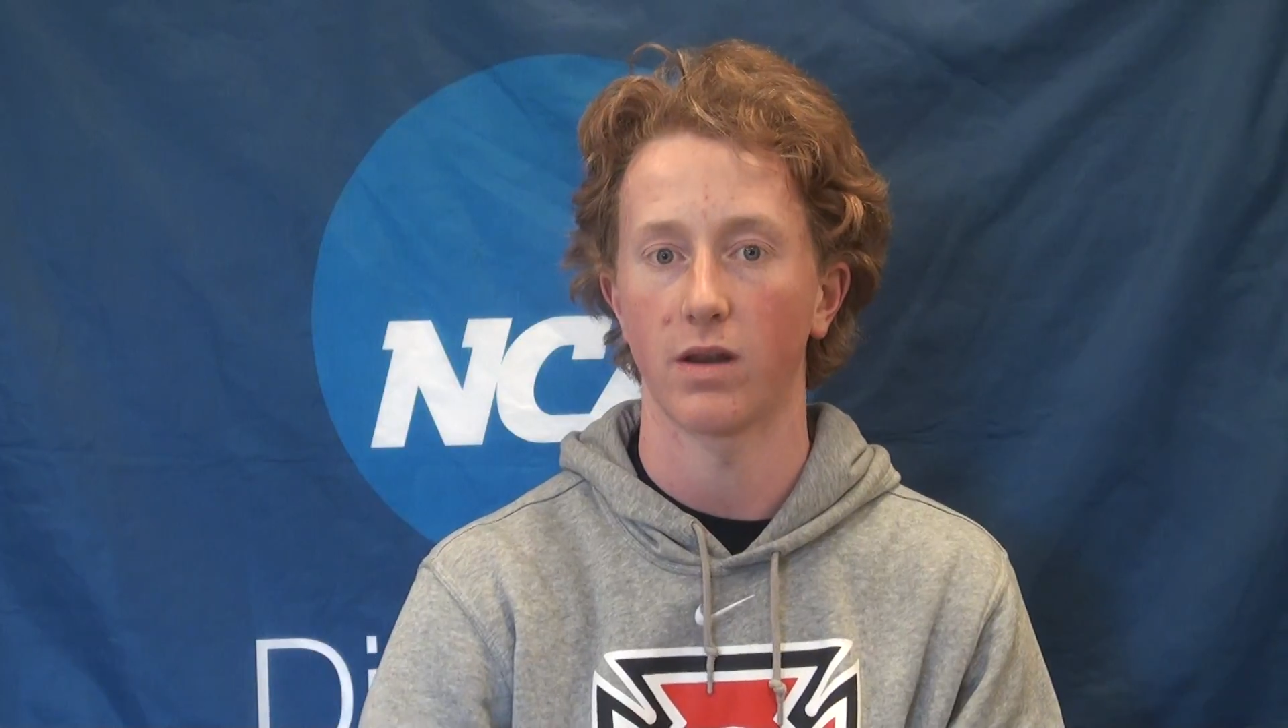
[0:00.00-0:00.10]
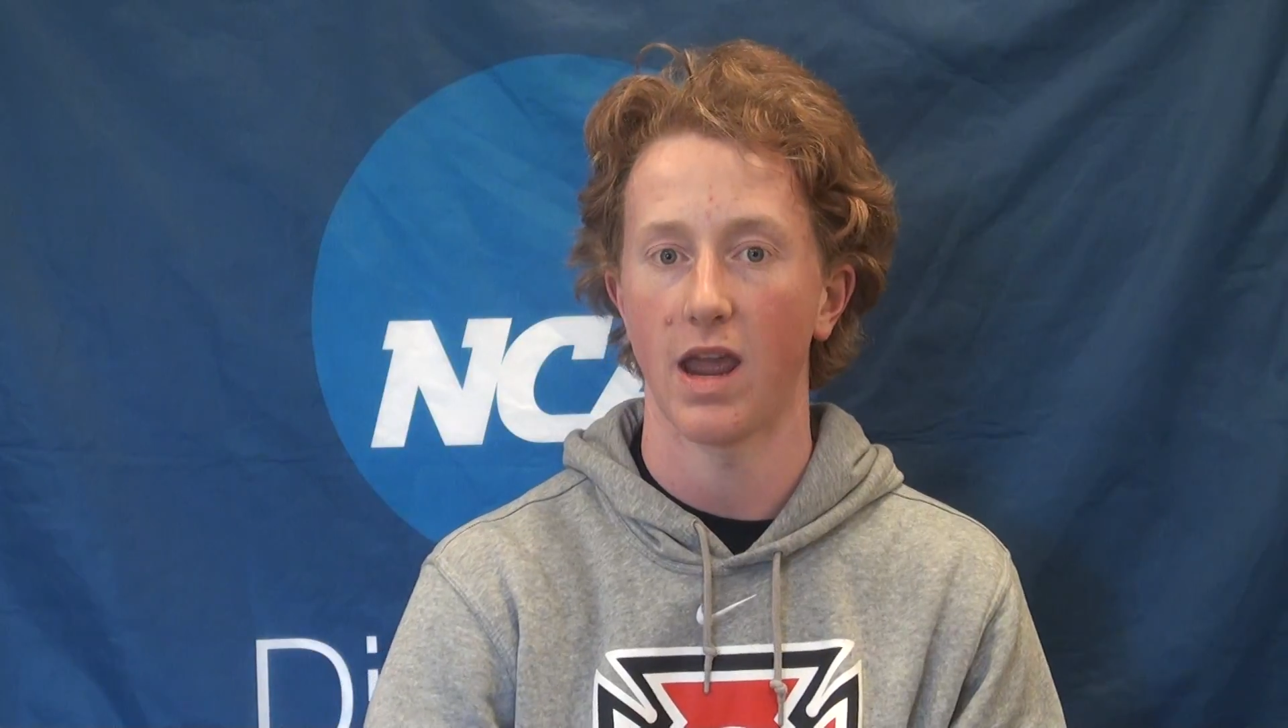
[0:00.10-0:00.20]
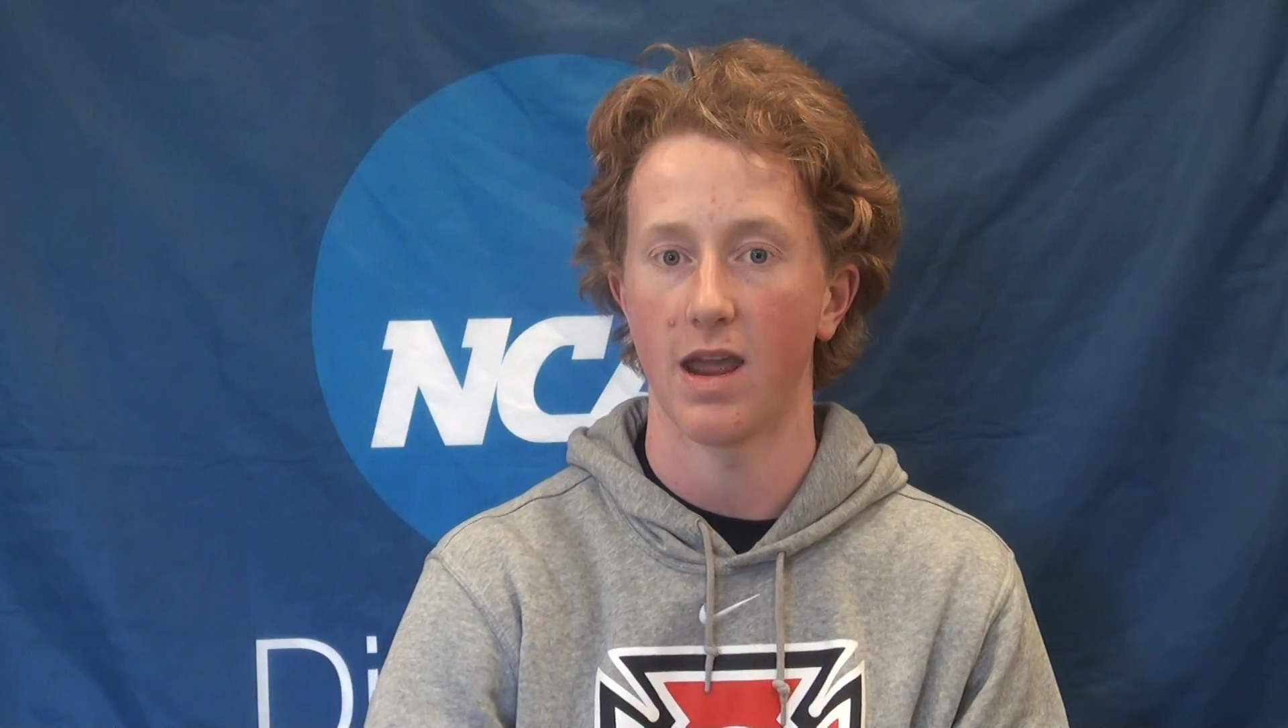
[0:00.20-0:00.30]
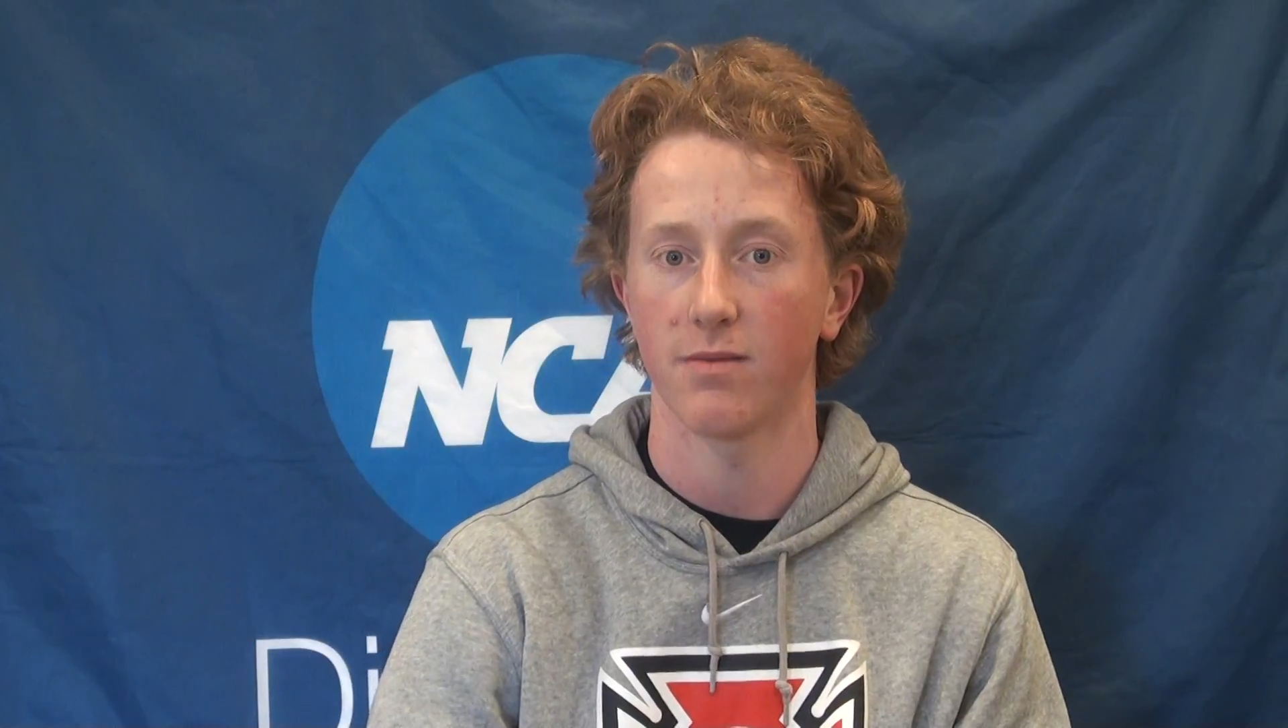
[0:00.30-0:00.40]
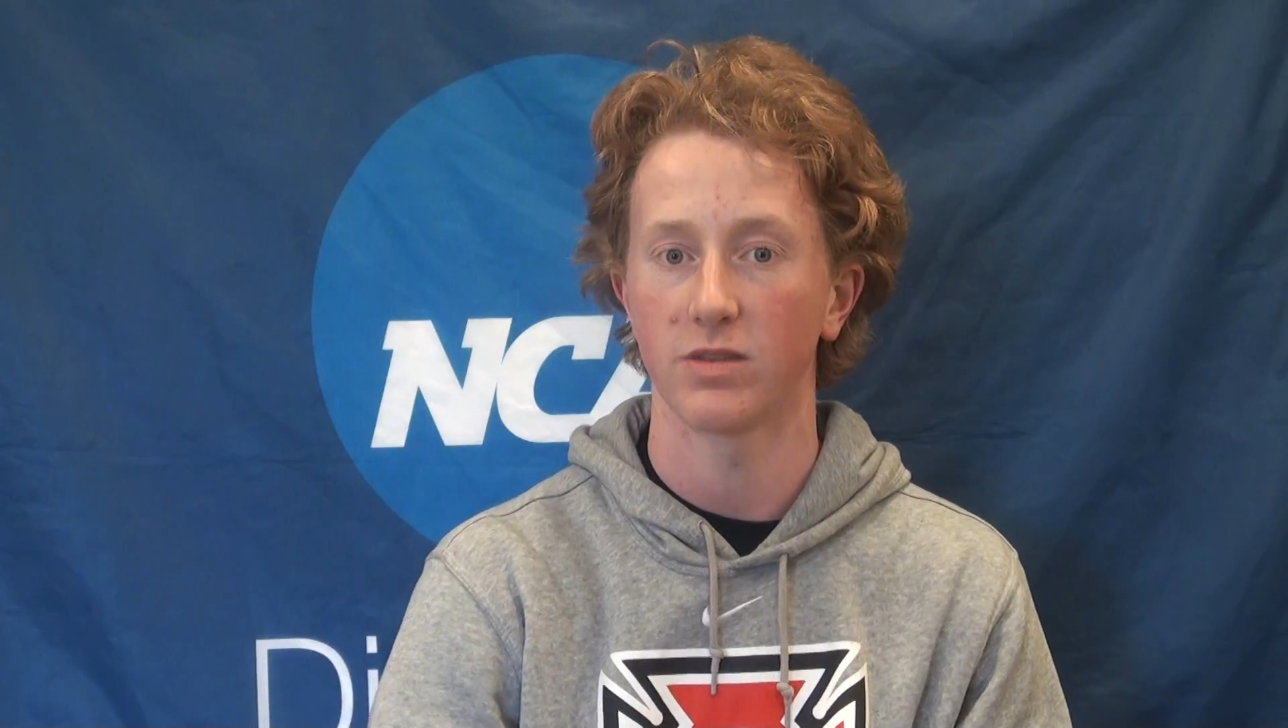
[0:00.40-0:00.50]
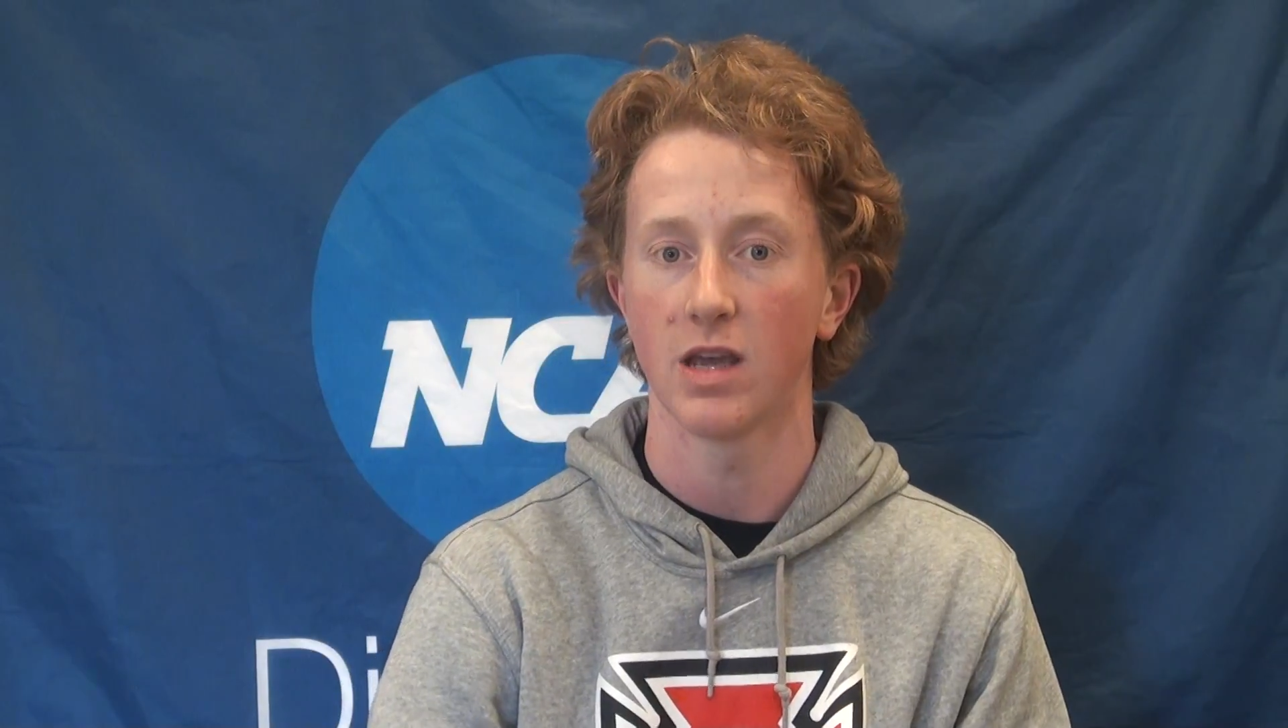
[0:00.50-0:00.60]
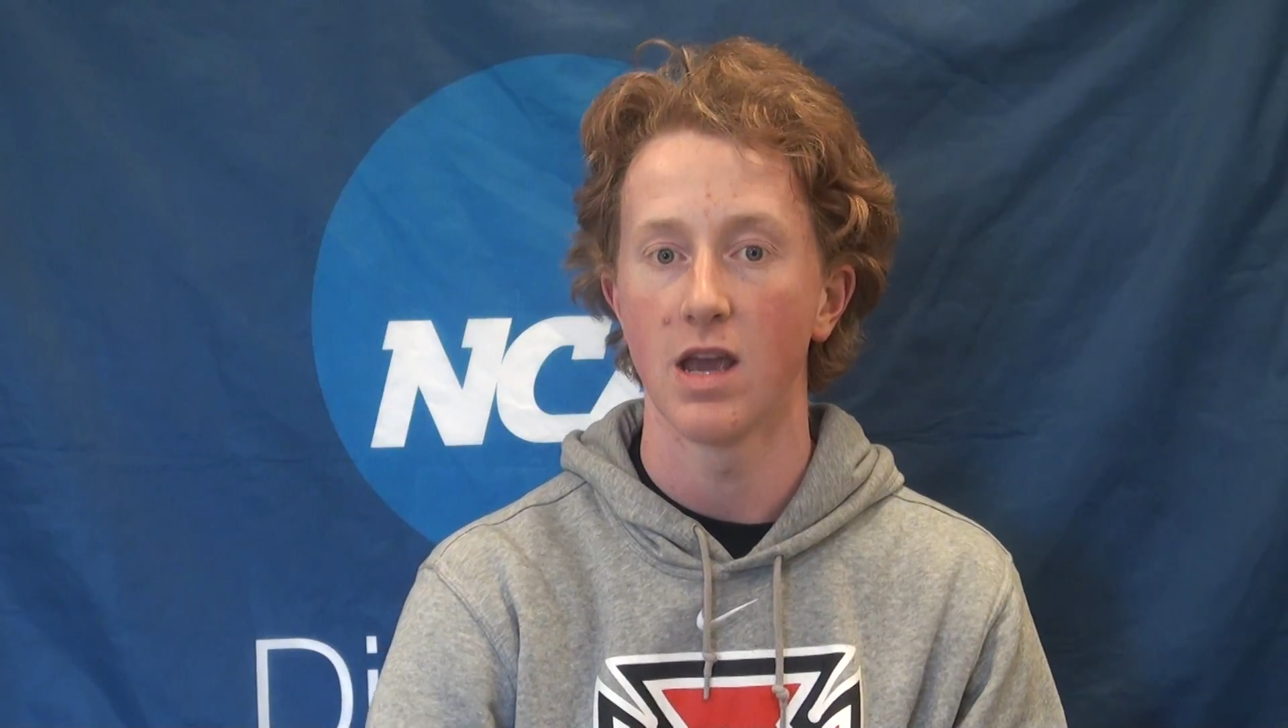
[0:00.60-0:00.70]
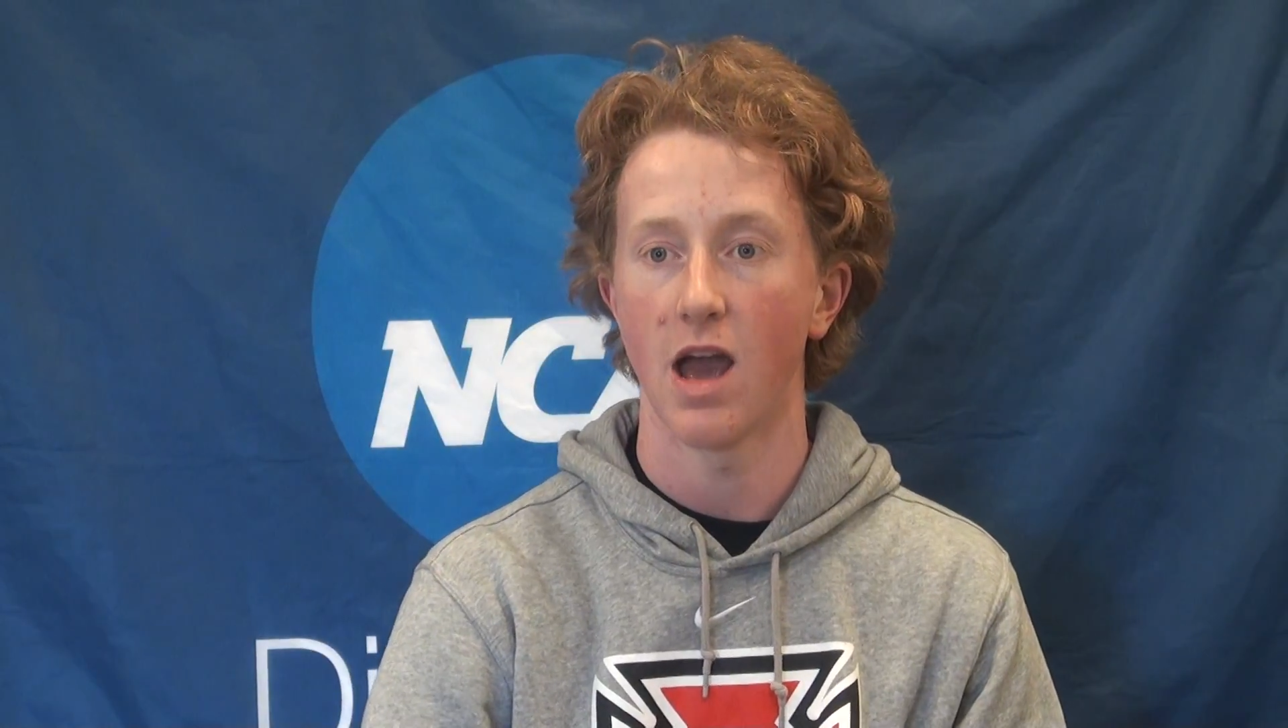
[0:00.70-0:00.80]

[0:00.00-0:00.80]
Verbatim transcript: games